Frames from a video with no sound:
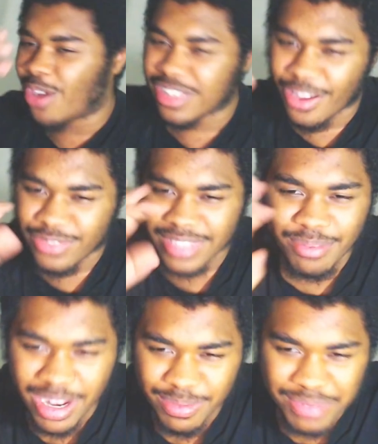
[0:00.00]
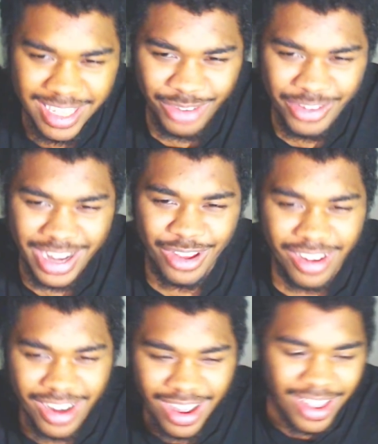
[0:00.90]
I've said my piece already
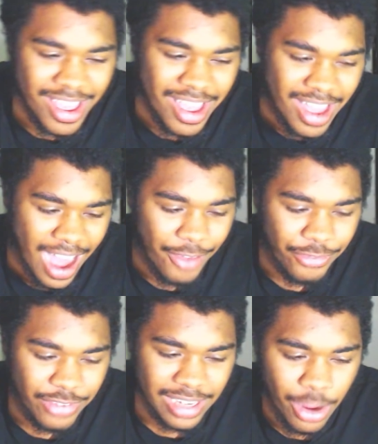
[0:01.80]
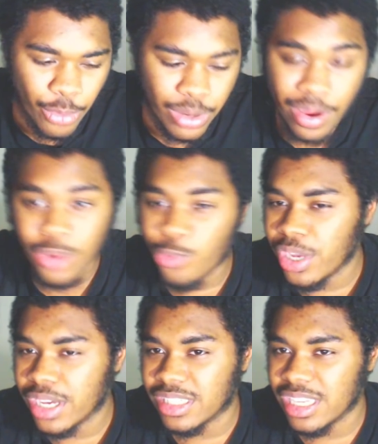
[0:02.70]
on that. I feel like we are the
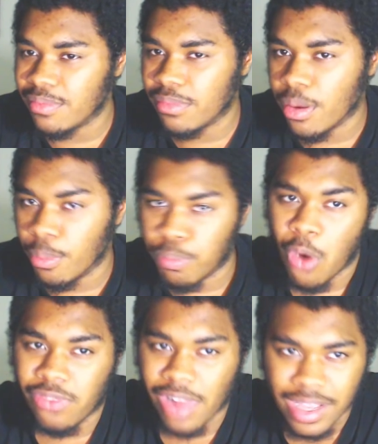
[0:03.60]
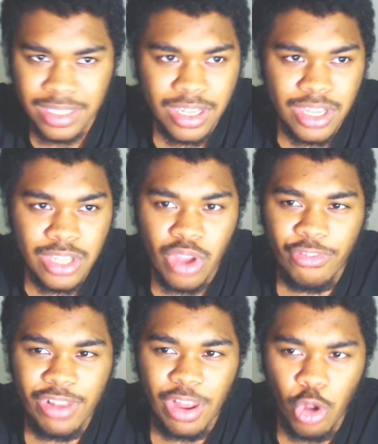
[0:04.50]
weaker team both legs. So I
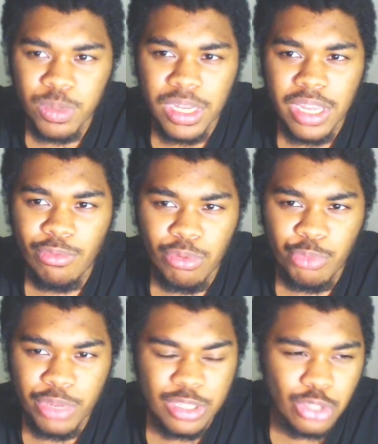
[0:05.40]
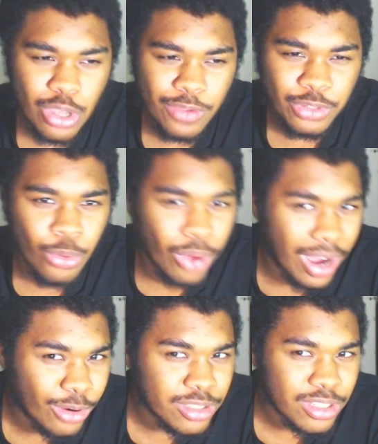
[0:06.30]
feel like ultimately we deserve to go
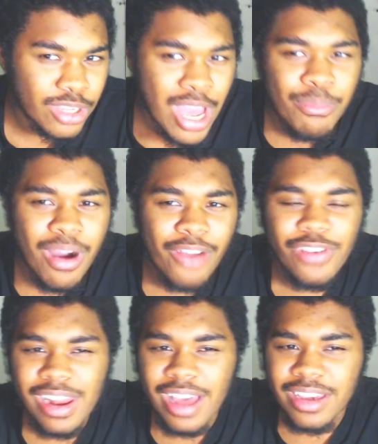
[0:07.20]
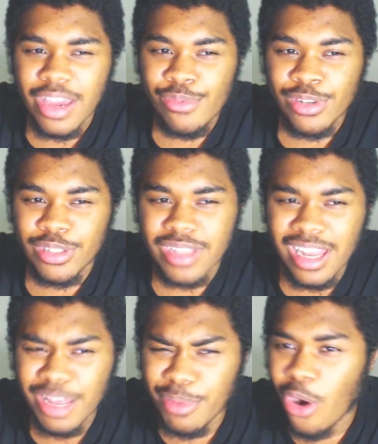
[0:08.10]
out. But I felt like it was a
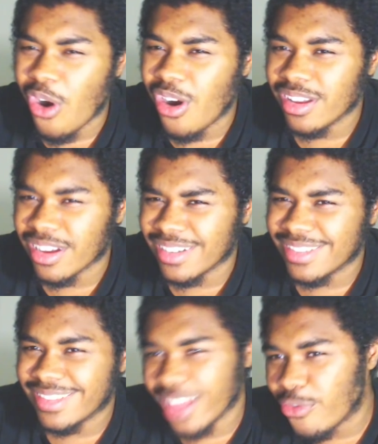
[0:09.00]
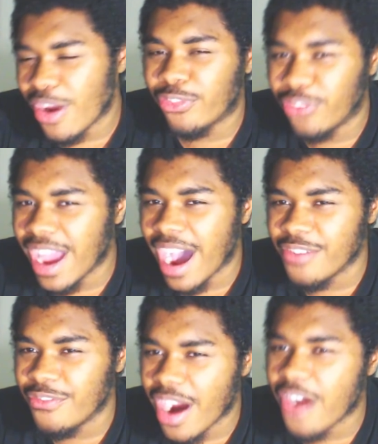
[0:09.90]
little bit. The referee had
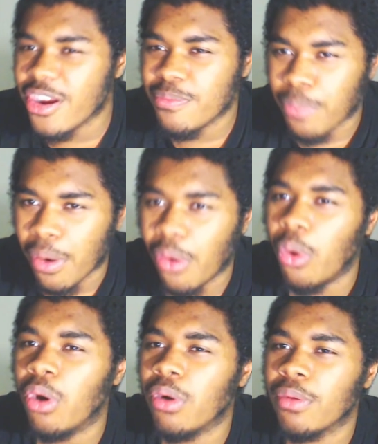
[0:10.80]
a very poor.